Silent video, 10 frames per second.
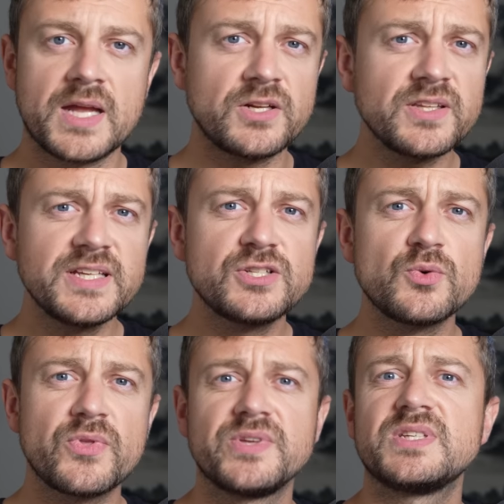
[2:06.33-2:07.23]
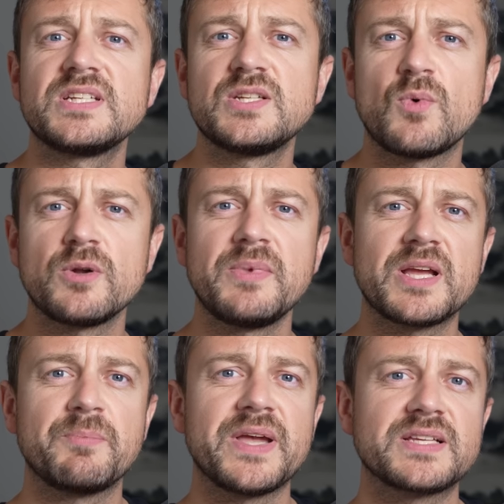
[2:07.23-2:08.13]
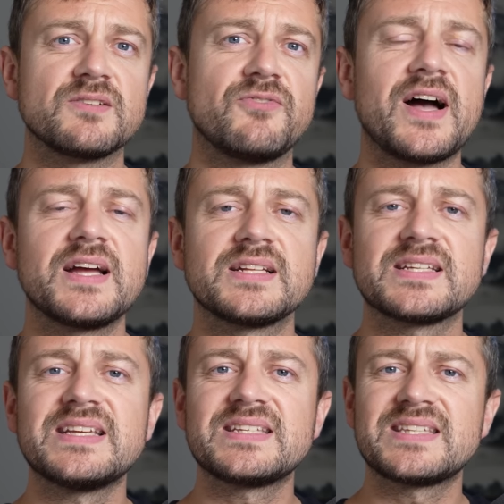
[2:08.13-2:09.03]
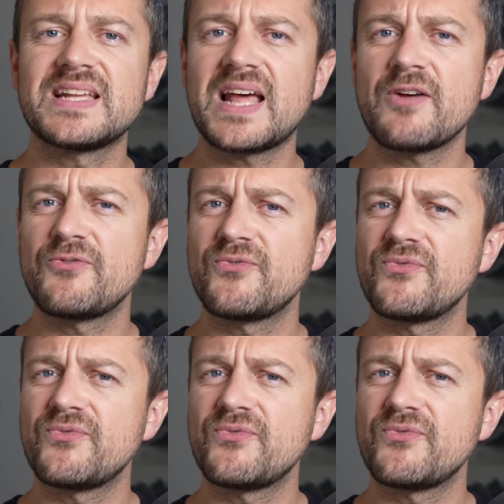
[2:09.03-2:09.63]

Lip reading: Another issue with the 61 megapixel files is that I